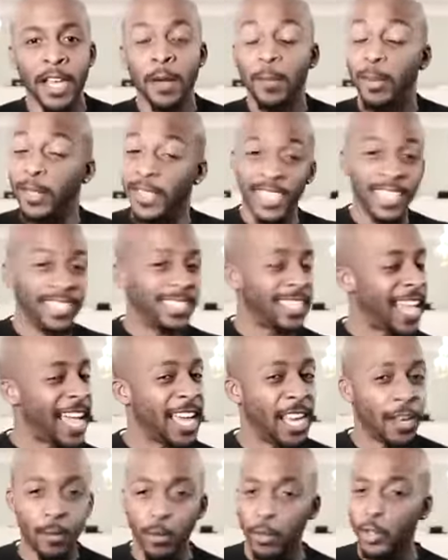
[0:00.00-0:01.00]
But these
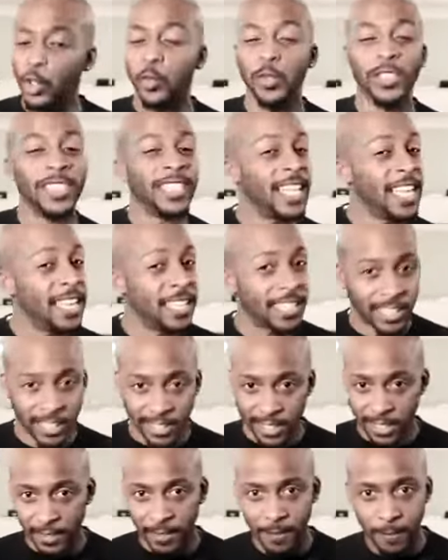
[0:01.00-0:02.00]
animals was
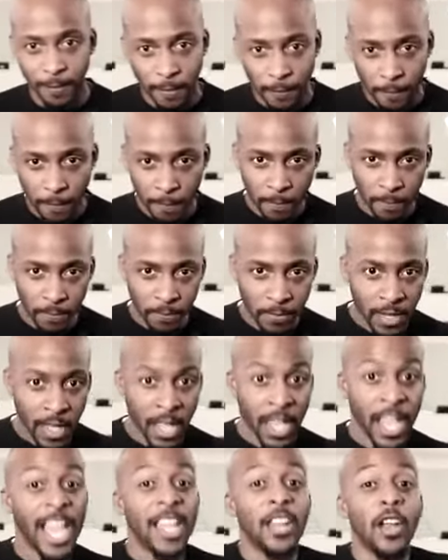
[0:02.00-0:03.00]
innocent.
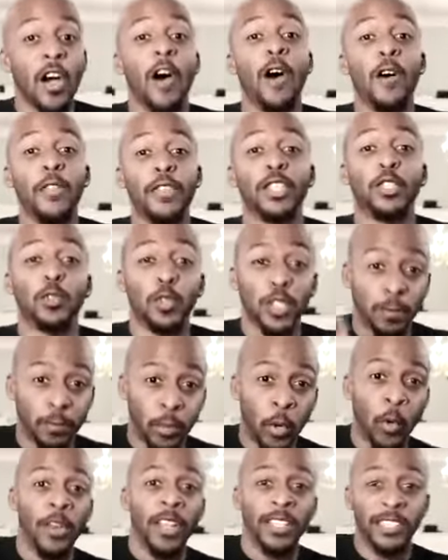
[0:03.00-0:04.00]
And all this was
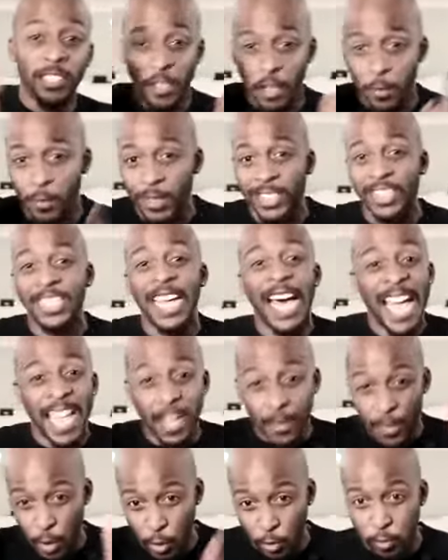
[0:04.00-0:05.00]
pointing to the
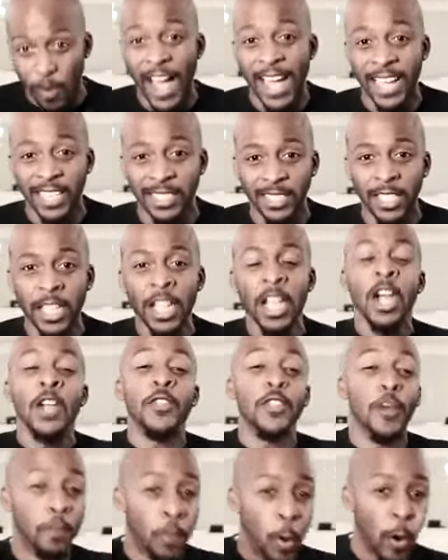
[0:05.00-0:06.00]
Messiah, the Christ,
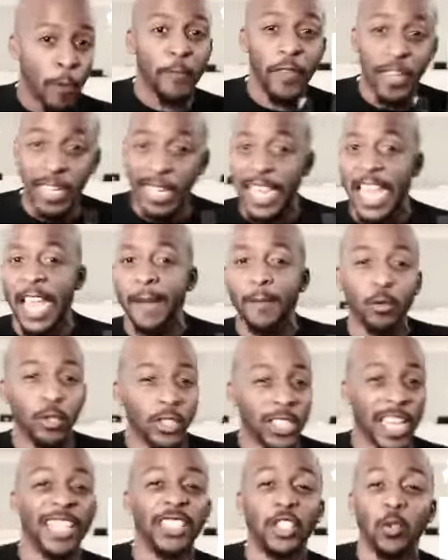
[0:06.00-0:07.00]
the perfect lamb who
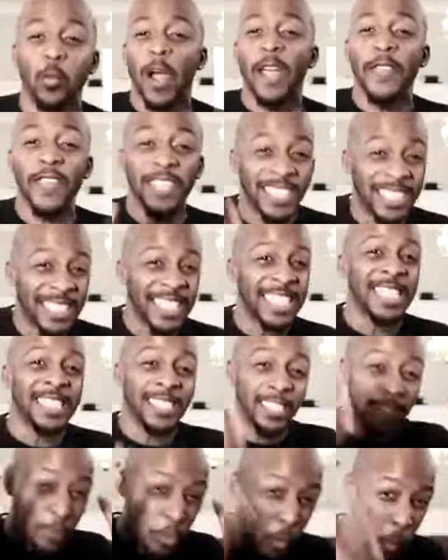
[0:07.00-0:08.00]
takes away the
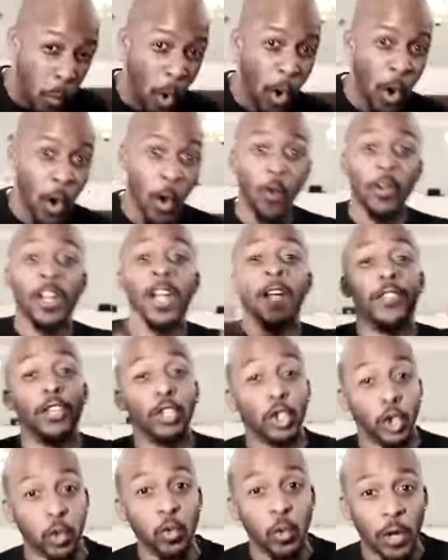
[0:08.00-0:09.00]
sins of the world, the
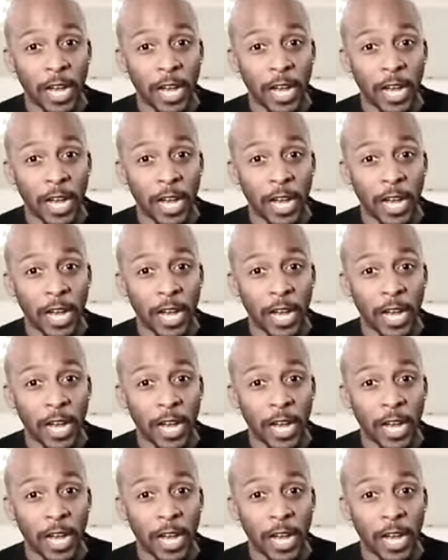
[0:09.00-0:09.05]
true